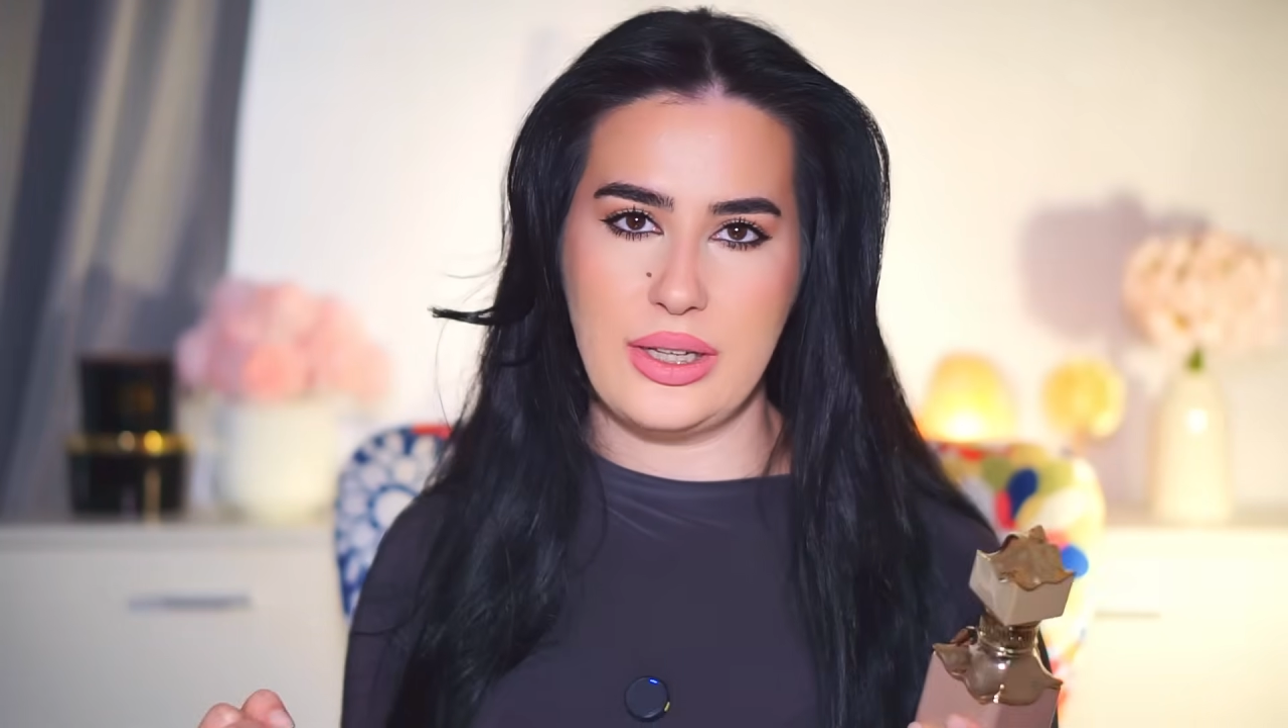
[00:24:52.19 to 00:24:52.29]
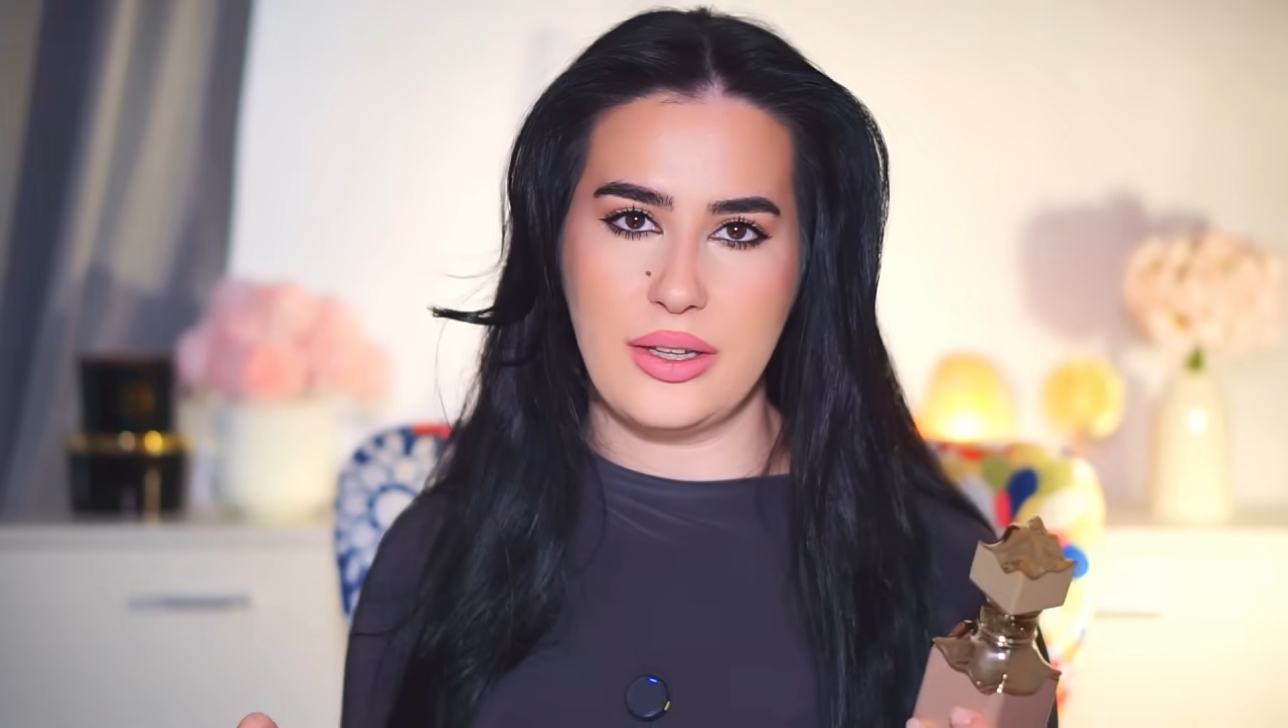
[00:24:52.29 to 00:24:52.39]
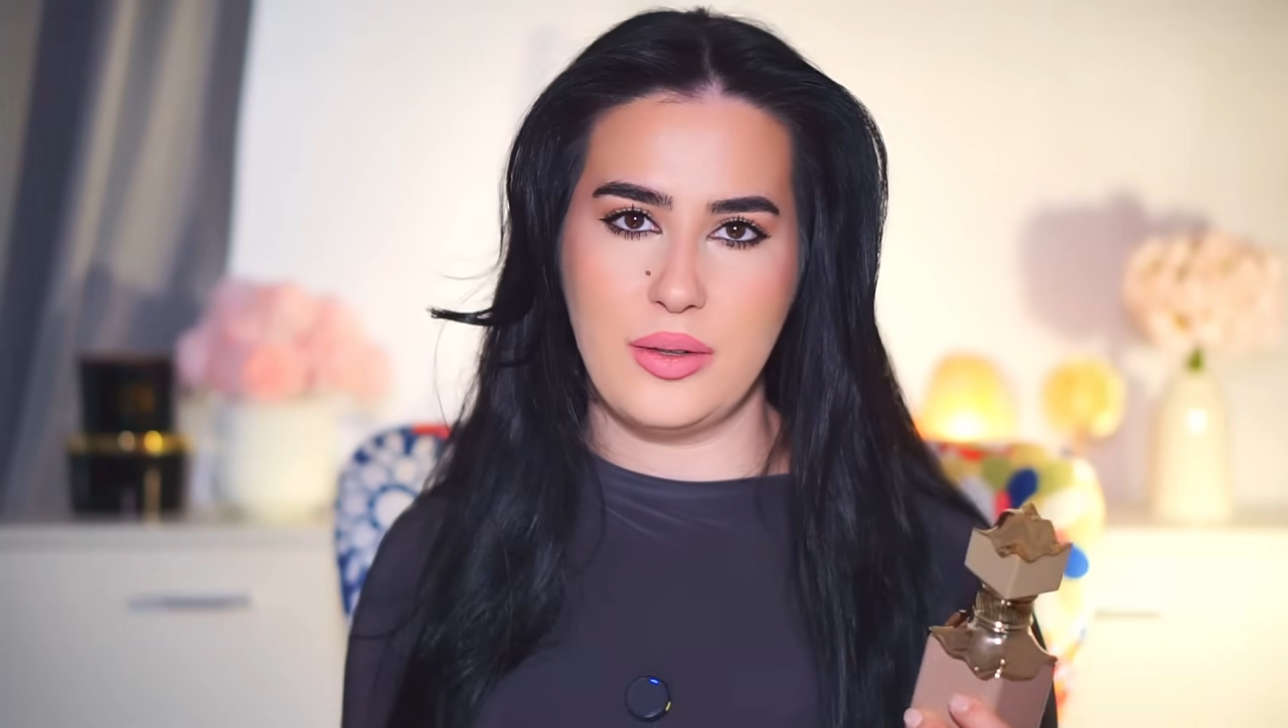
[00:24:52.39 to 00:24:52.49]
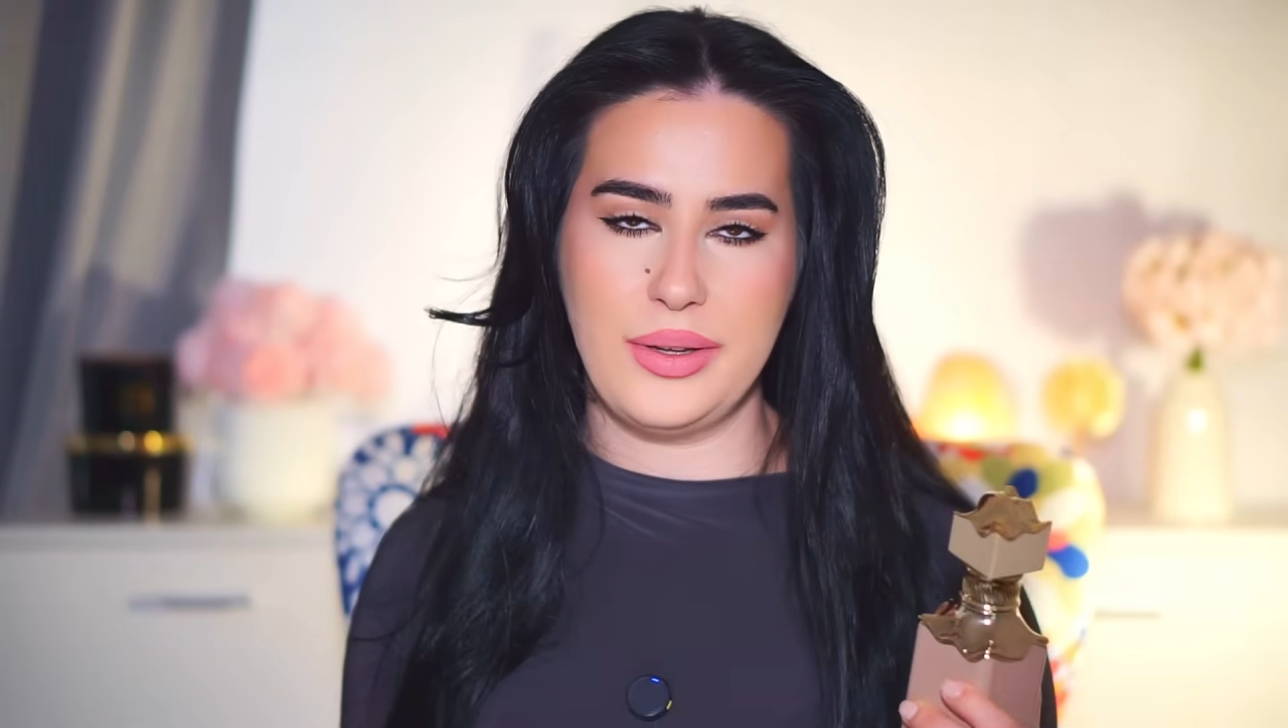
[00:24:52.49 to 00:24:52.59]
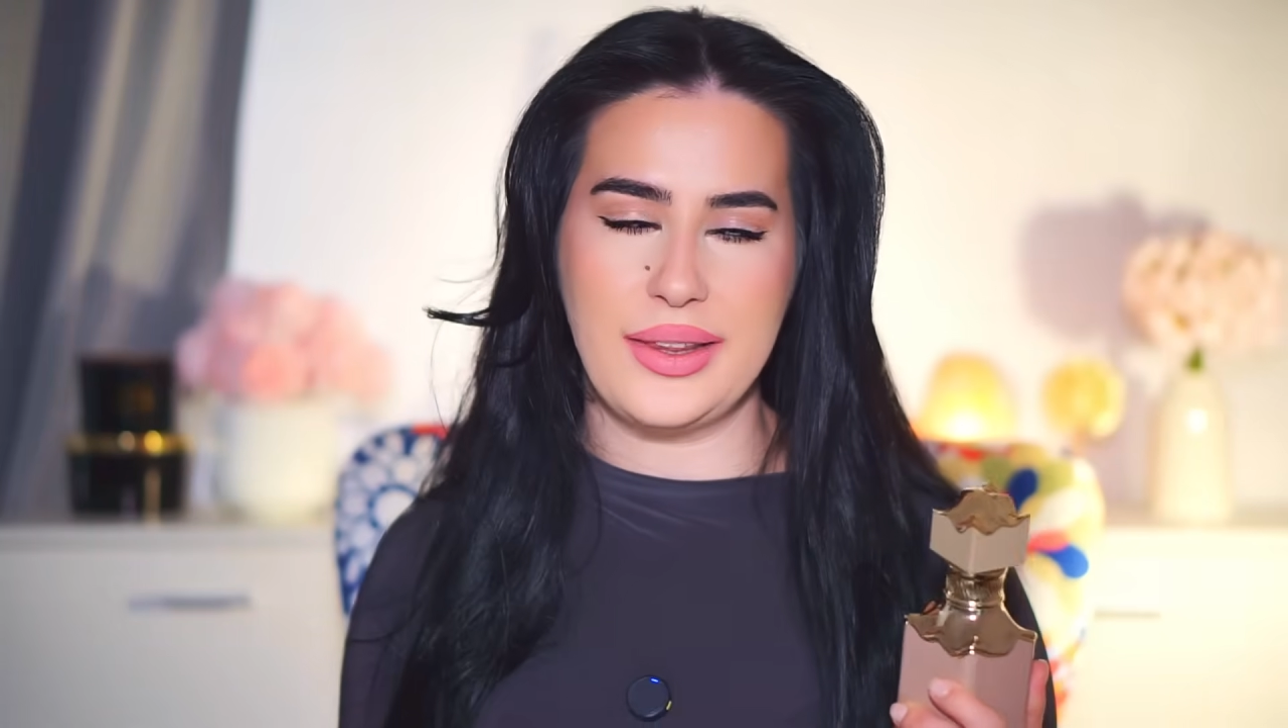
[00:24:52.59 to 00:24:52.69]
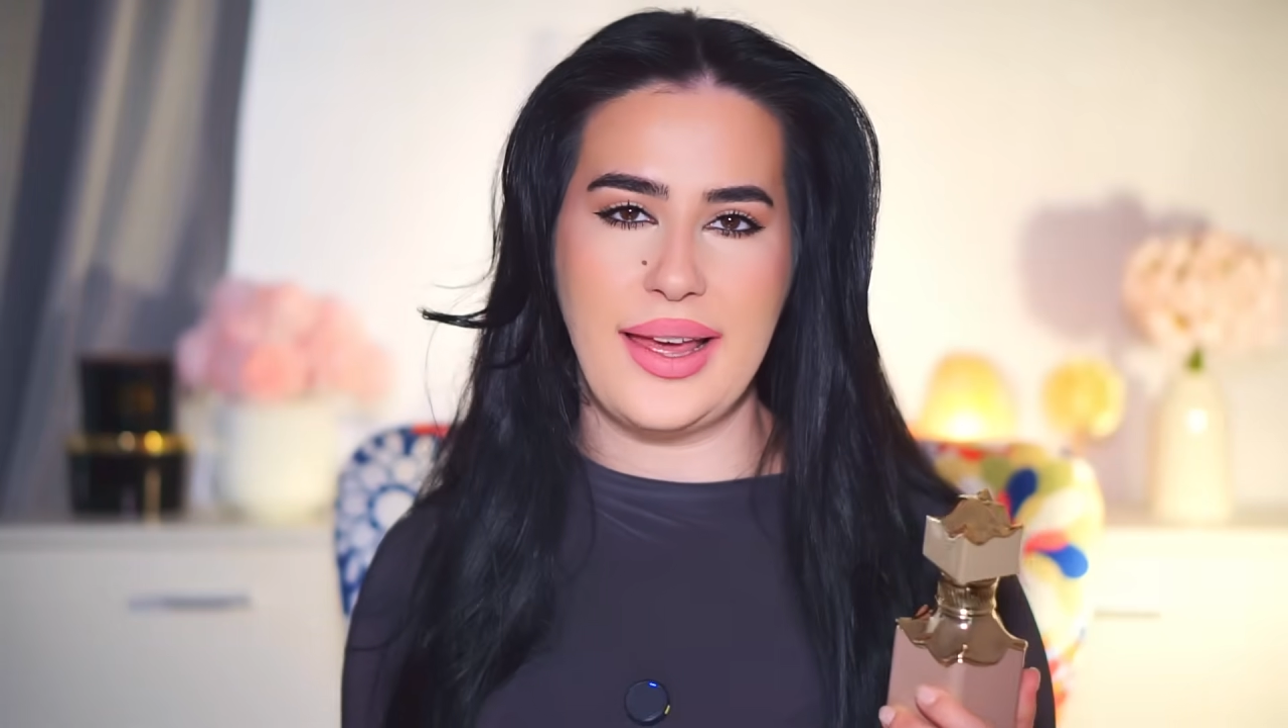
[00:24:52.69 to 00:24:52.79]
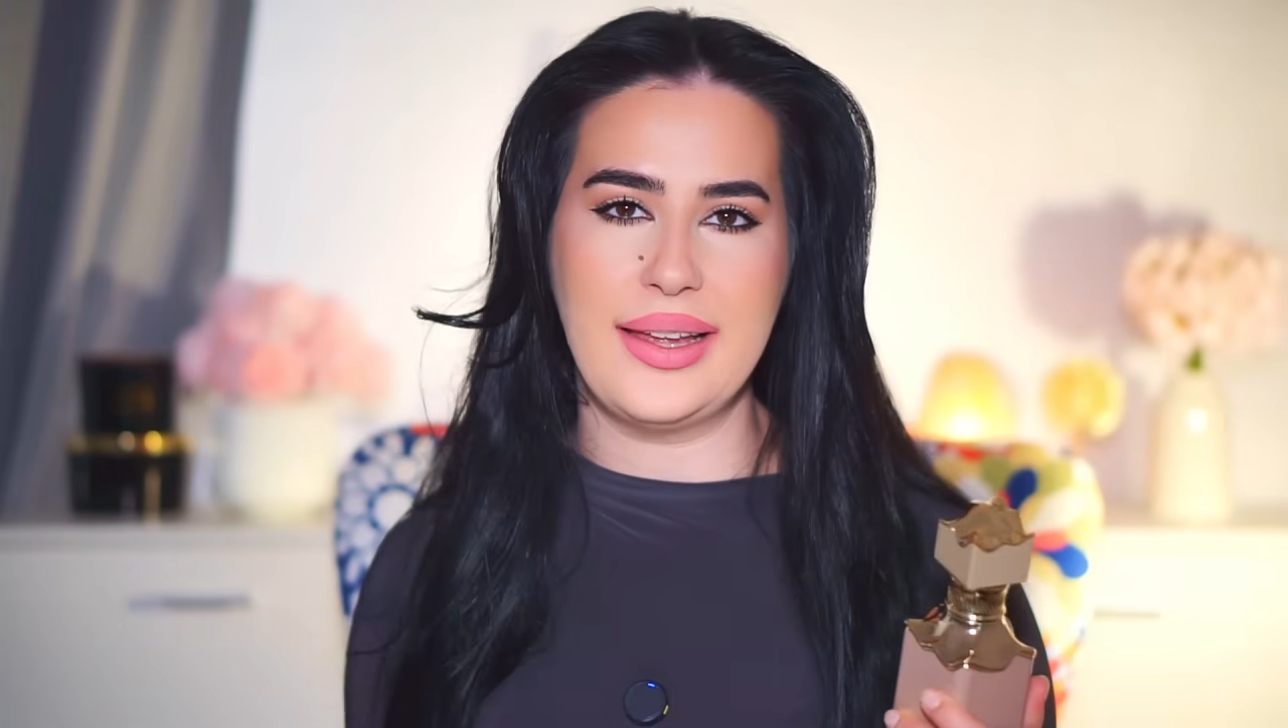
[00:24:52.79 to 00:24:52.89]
a little bit,